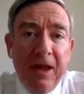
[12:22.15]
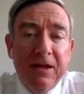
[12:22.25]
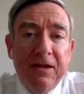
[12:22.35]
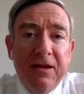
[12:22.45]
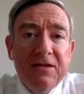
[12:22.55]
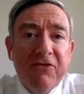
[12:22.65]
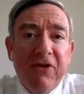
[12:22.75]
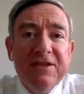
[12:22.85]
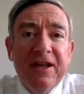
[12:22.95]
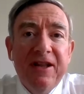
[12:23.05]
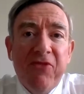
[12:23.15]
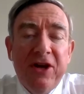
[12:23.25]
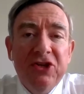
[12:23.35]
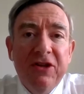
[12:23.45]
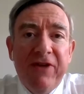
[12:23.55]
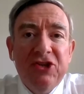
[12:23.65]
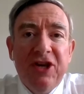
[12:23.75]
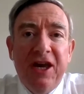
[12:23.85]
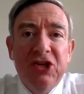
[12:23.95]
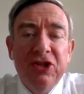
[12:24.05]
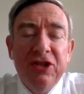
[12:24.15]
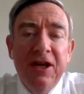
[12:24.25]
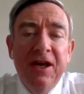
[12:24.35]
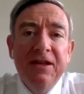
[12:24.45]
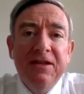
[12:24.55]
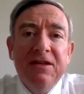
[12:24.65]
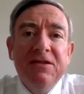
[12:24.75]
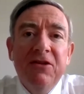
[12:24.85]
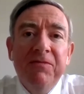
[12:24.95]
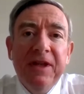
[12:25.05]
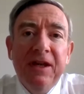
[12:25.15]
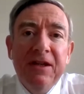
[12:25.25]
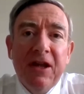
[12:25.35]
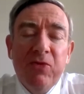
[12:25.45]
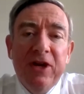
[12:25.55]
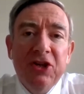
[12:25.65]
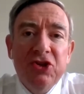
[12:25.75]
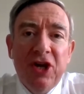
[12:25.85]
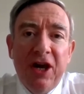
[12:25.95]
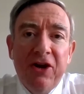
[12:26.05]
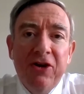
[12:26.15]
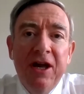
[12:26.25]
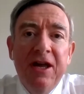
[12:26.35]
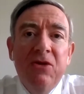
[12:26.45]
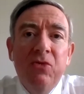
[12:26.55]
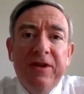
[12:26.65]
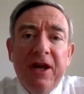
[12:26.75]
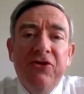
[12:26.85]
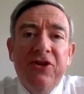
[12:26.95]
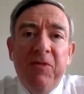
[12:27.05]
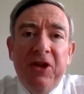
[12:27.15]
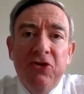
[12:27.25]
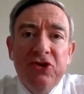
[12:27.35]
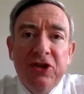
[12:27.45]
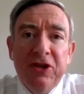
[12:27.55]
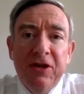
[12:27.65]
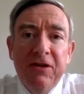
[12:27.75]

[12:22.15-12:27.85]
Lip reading: I think that's a great celebration of education. This is something that we can share without diminution.